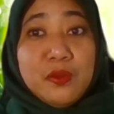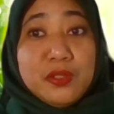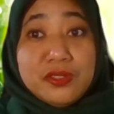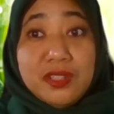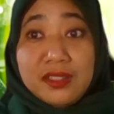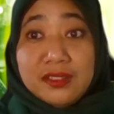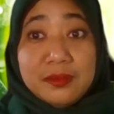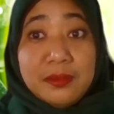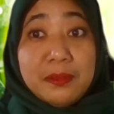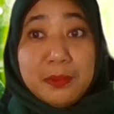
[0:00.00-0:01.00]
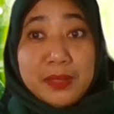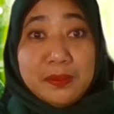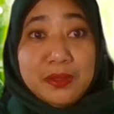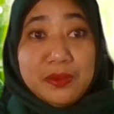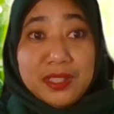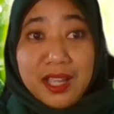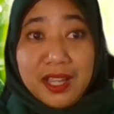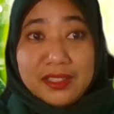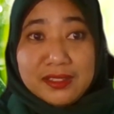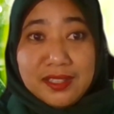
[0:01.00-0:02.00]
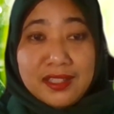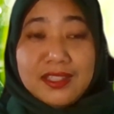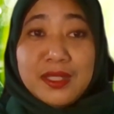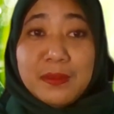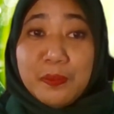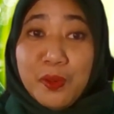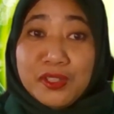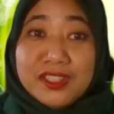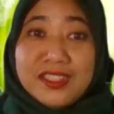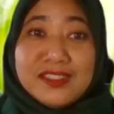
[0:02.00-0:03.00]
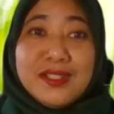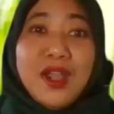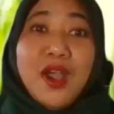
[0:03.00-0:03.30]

which then made me realize the importance